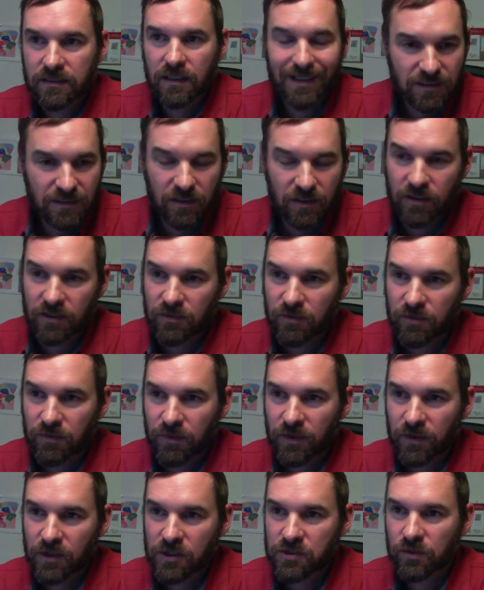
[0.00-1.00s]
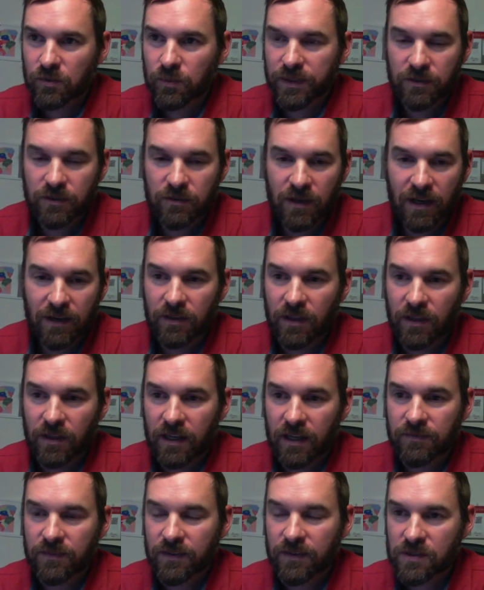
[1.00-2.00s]
It is controversial. We do have a
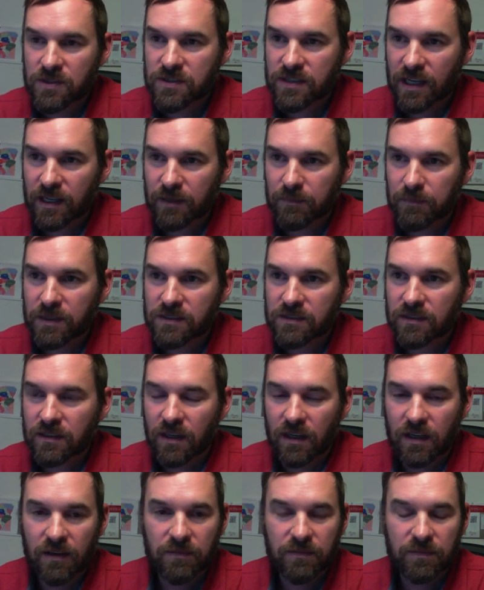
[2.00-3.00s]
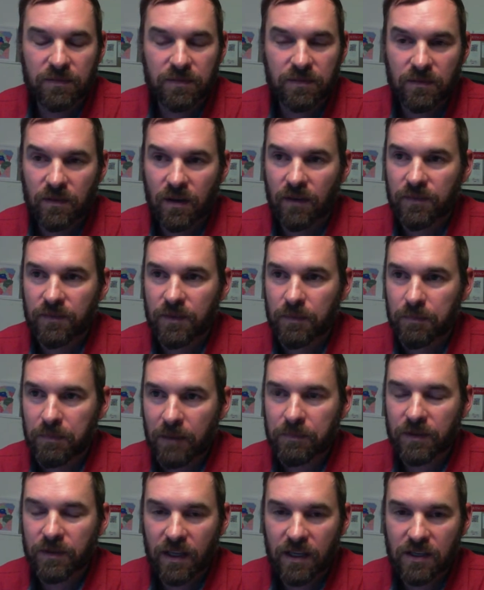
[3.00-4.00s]
lot of different segments of of the
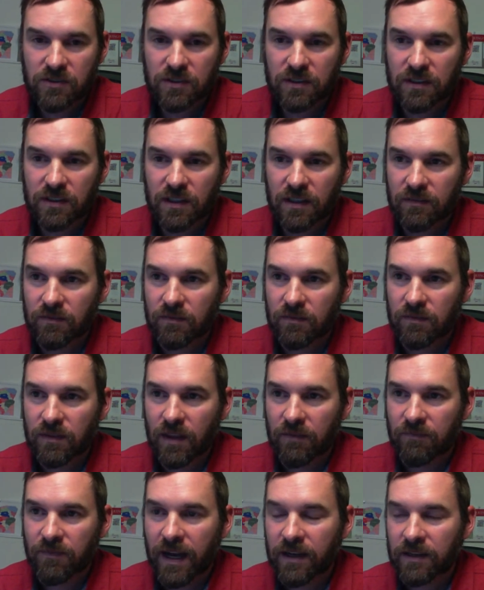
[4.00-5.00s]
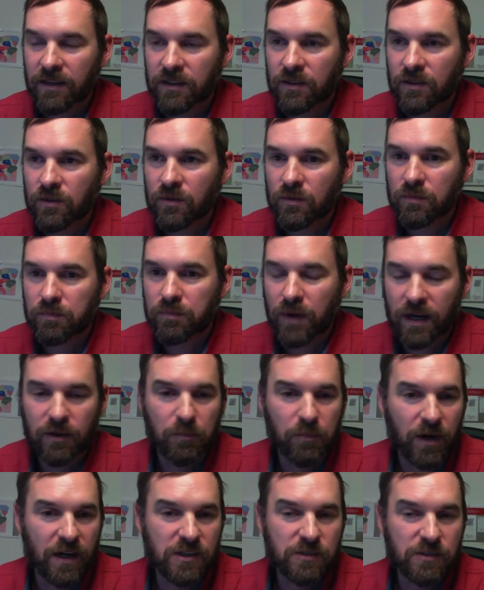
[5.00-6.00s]
population that that value
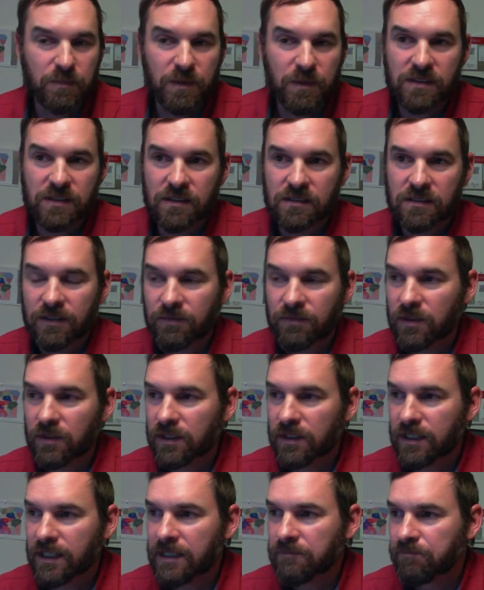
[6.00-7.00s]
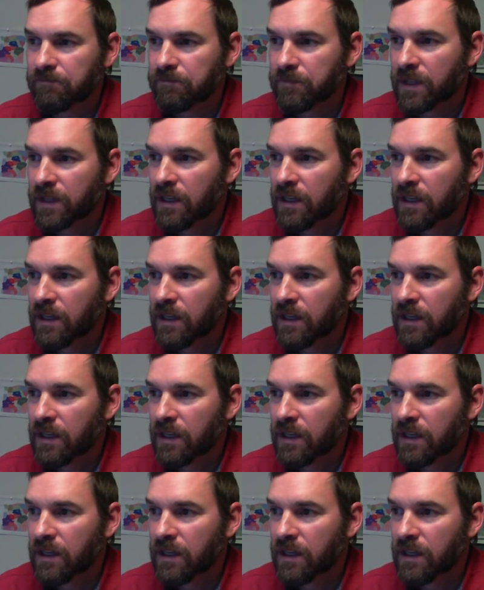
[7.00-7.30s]
predator and prey species differently,